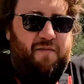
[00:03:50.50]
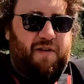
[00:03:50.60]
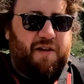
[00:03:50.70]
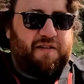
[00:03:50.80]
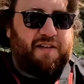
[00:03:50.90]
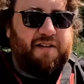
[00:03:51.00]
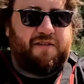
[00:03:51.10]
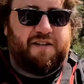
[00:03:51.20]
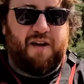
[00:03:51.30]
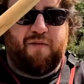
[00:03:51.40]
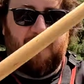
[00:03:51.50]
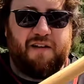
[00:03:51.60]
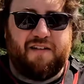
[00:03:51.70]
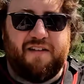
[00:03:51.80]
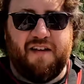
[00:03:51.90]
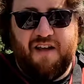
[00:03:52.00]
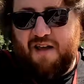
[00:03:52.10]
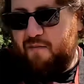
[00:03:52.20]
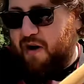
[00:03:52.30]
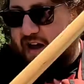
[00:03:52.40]
but there's a huge difference.
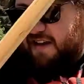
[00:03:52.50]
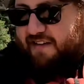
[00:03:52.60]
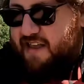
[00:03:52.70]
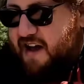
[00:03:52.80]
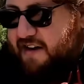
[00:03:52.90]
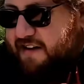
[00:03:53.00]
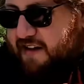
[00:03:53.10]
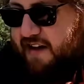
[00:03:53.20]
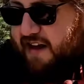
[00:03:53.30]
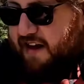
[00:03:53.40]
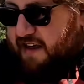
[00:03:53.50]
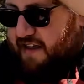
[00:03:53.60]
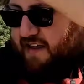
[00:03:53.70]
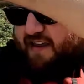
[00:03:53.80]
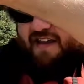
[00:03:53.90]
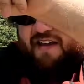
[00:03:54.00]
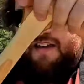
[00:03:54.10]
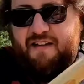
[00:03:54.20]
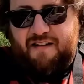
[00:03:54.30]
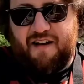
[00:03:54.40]
But I guess the idea
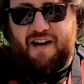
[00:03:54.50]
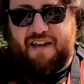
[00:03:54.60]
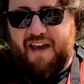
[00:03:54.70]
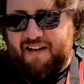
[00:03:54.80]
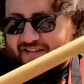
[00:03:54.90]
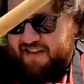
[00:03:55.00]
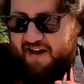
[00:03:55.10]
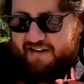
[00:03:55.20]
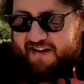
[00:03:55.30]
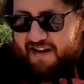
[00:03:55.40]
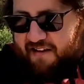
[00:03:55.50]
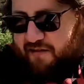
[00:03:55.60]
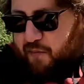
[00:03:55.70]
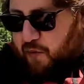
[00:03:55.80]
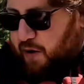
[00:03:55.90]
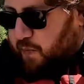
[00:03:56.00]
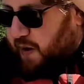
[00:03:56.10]
is you put your